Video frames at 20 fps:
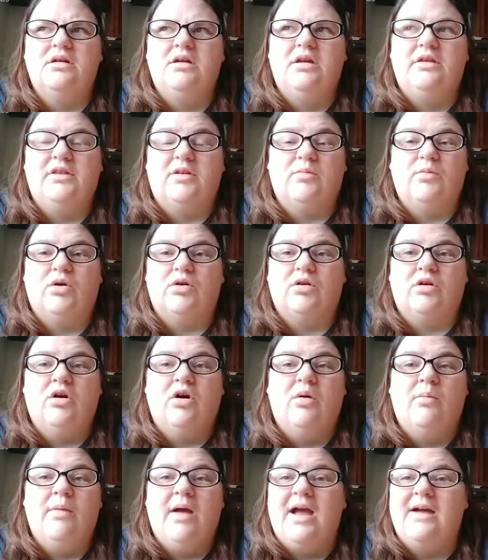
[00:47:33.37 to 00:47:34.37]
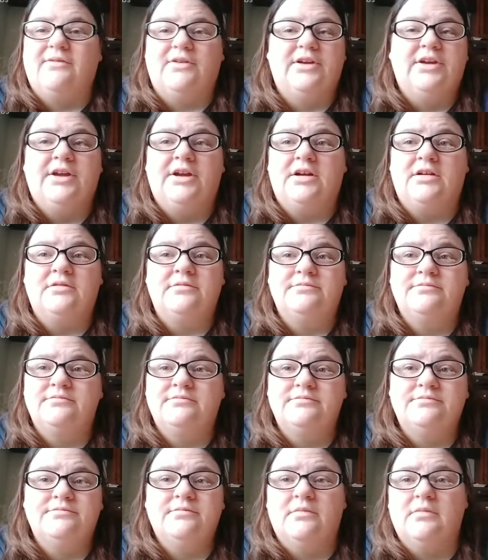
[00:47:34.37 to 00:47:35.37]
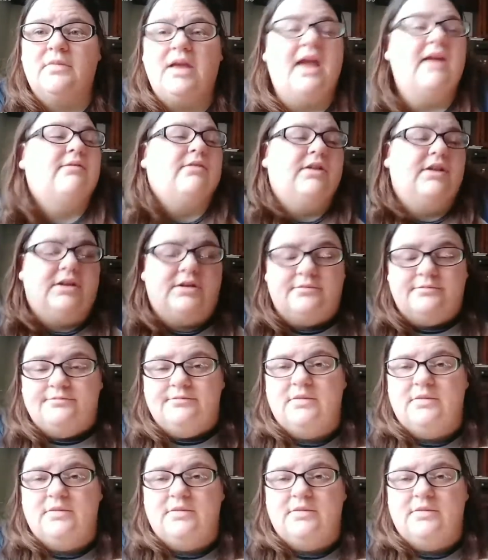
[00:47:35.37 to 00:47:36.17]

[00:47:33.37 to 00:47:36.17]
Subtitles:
in their motorhome every year. Every year.